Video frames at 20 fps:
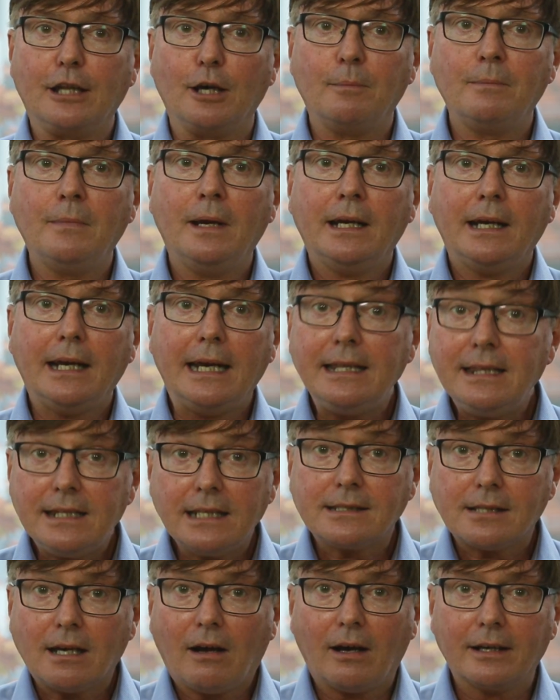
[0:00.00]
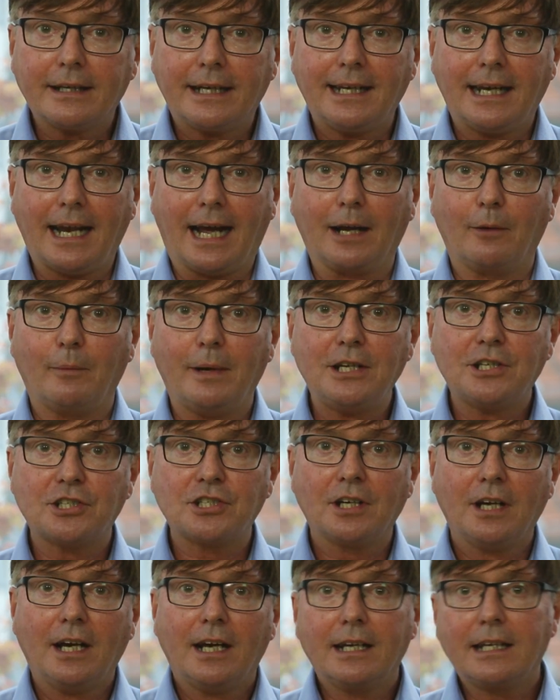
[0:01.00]
them in the target
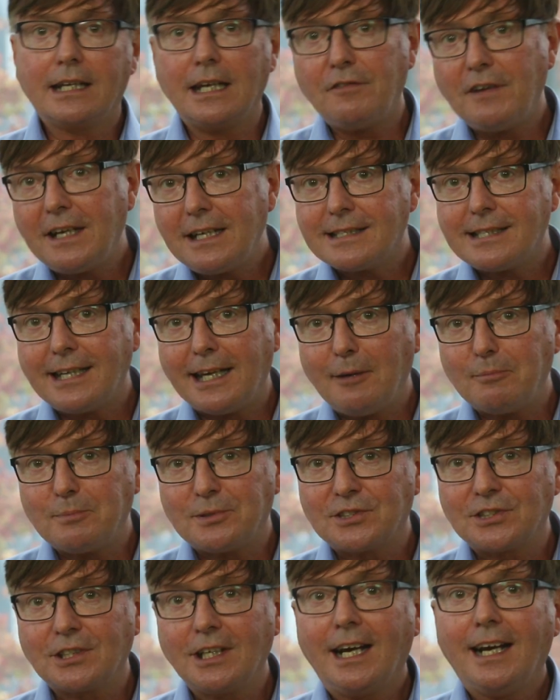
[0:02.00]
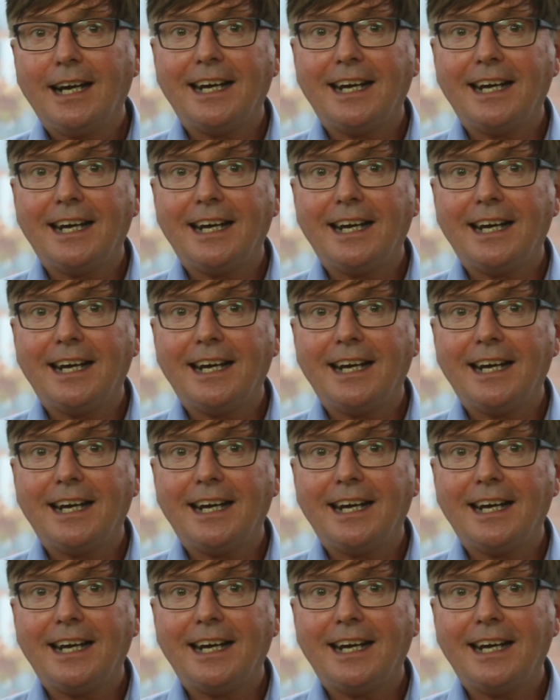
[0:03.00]
language, giving tips,